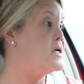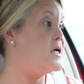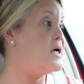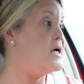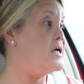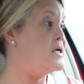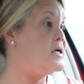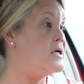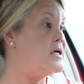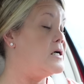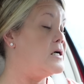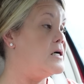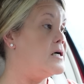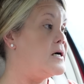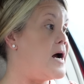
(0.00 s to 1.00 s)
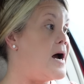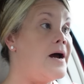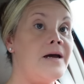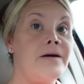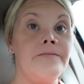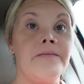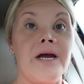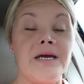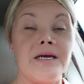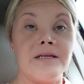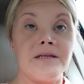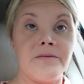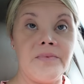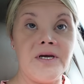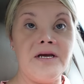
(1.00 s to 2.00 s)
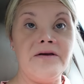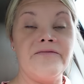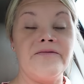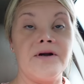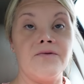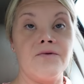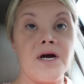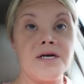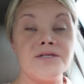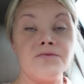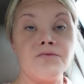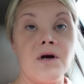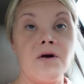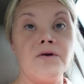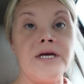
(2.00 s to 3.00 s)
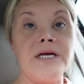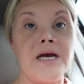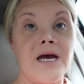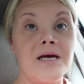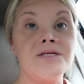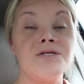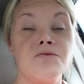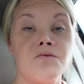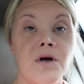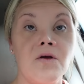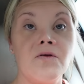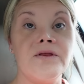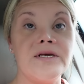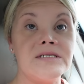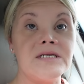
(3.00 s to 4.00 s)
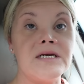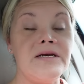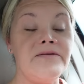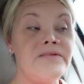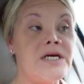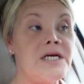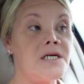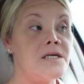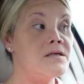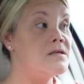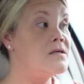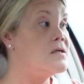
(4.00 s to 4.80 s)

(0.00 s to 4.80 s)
And uh, I am making the beef and rice-a-roni casserole this evening.